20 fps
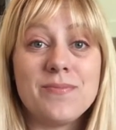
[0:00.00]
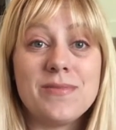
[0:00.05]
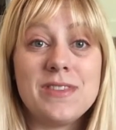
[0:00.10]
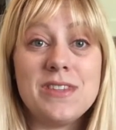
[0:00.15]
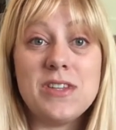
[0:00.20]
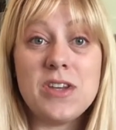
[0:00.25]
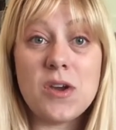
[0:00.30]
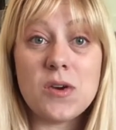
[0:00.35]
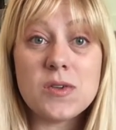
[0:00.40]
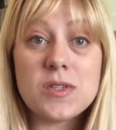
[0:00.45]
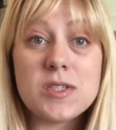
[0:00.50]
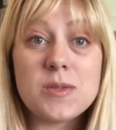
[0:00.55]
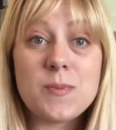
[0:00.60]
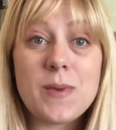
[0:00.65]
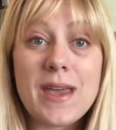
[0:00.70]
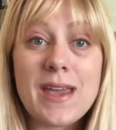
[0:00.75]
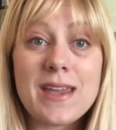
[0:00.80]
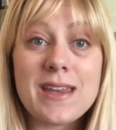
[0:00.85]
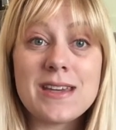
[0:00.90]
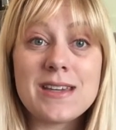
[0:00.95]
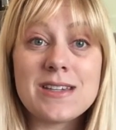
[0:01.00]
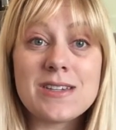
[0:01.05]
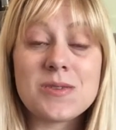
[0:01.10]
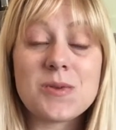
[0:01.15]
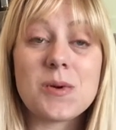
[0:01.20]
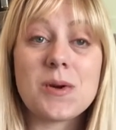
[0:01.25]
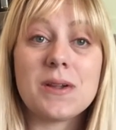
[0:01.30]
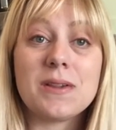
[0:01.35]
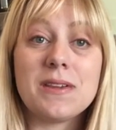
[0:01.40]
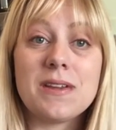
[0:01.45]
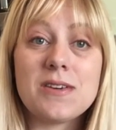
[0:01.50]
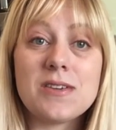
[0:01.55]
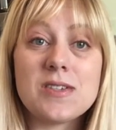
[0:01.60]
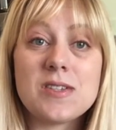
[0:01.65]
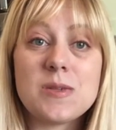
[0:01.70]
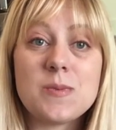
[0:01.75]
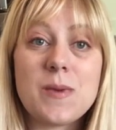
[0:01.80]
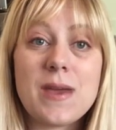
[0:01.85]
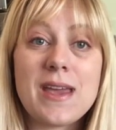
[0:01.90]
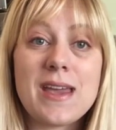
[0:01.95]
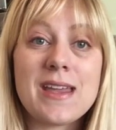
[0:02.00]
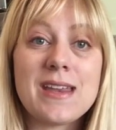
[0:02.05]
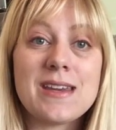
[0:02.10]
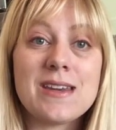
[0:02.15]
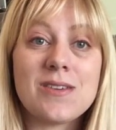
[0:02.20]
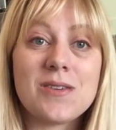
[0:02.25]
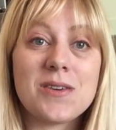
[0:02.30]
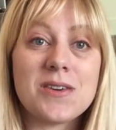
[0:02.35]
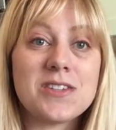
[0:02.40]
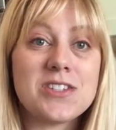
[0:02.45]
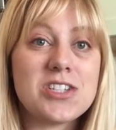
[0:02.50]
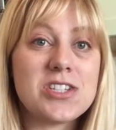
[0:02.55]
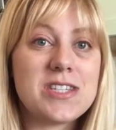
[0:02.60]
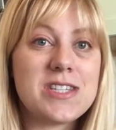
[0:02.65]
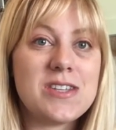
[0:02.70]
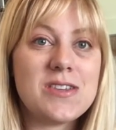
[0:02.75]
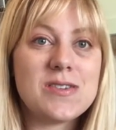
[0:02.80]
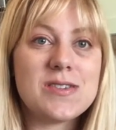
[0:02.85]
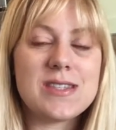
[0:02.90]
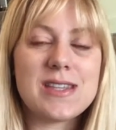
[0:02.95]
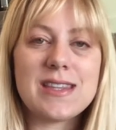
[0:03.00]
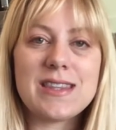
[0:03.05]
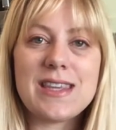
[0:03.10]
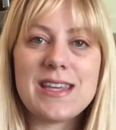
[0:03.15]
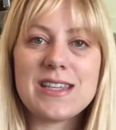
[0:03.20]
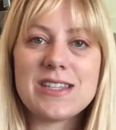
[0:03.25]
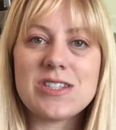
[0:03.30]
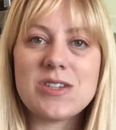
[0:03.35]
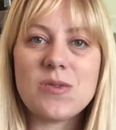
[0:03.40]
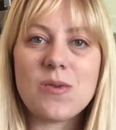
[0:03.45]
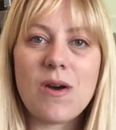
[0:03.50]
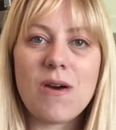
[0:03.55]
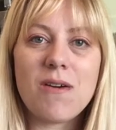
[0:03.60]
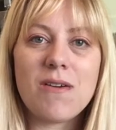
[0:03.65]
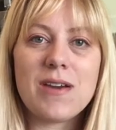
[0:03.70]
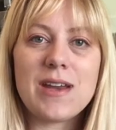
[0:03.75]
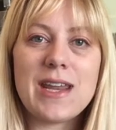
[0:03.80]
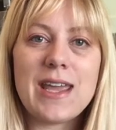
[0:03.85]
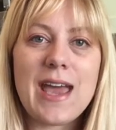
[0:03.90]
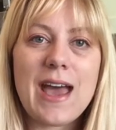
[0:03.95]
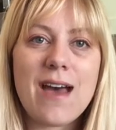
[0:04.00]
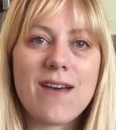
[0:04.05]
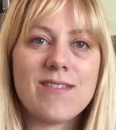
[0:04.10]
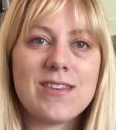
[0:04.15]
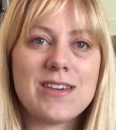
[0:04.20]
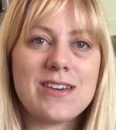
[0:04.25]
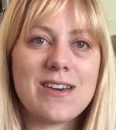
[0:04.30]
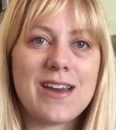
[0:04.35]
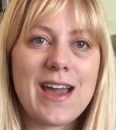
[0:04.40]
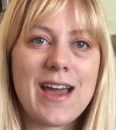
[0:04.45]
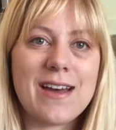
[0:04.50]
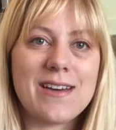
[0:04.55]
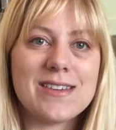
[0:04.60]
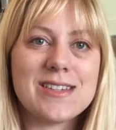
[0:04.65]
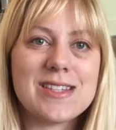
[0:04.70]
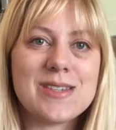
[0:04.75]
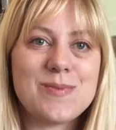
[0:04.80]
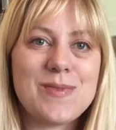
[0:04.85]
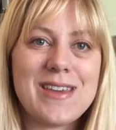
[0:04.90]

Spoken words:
no spend or low spend, or just use the things you already have in your house,